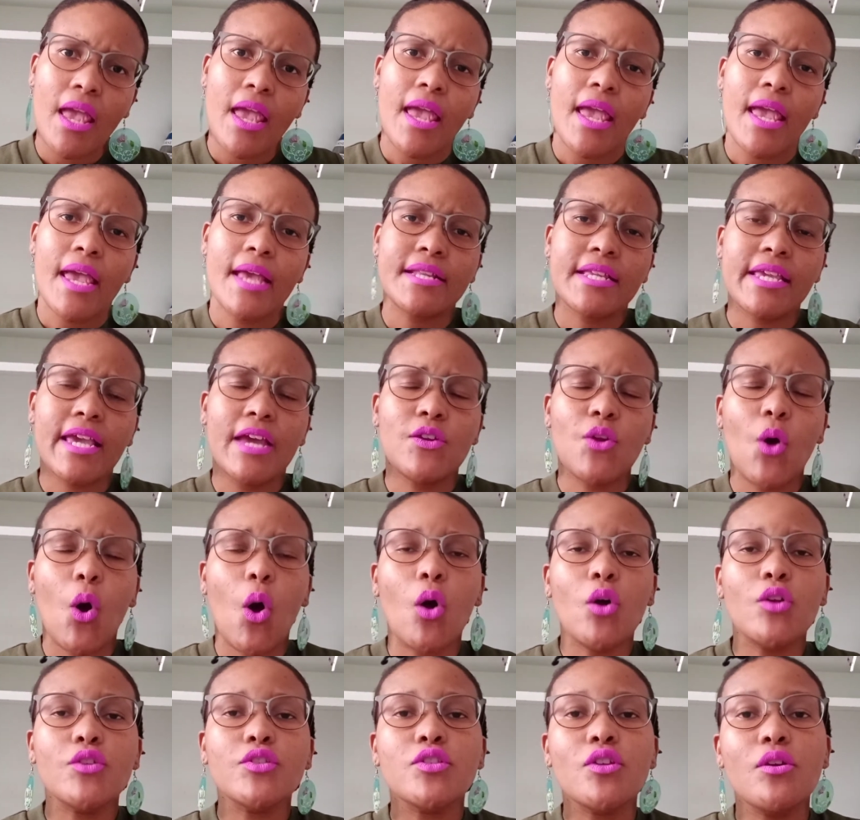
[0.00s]
It can
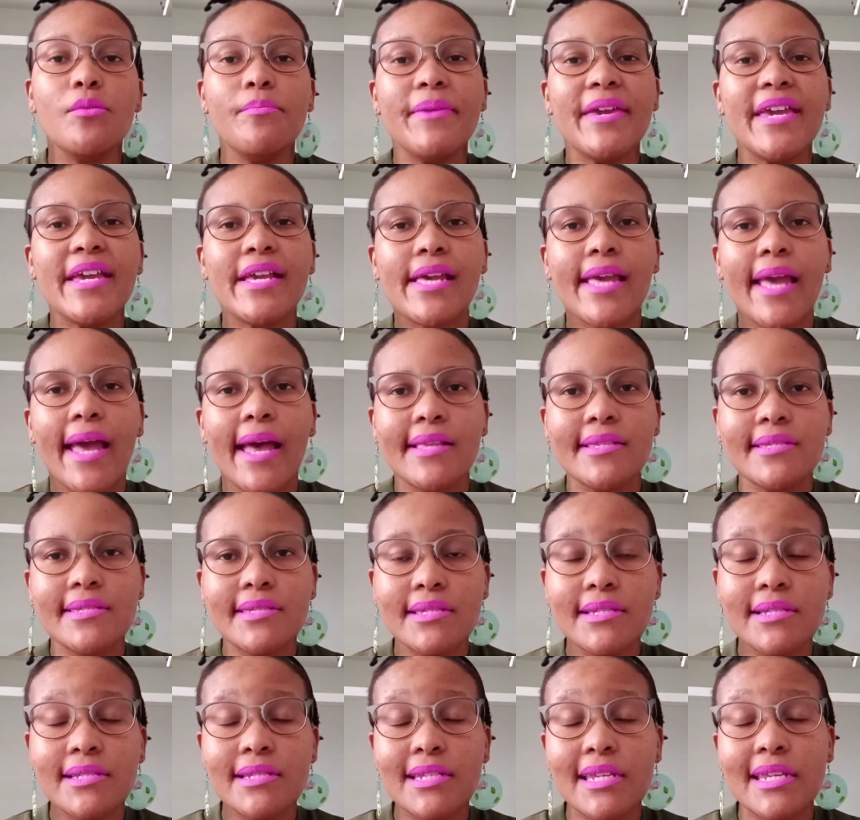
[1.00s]
also be
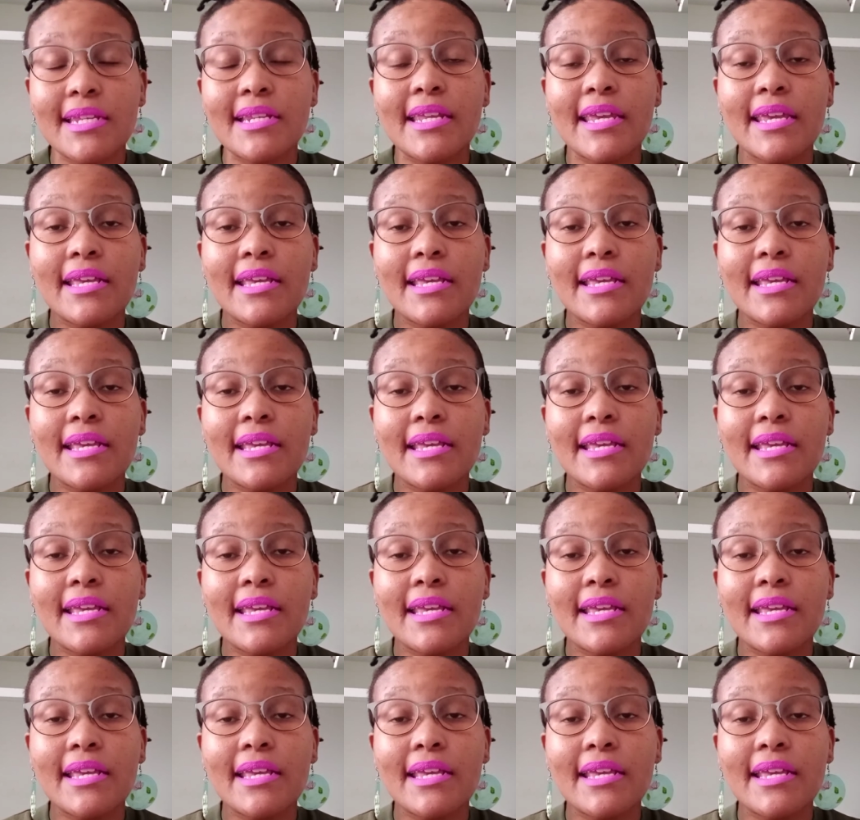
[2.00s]
cancelled in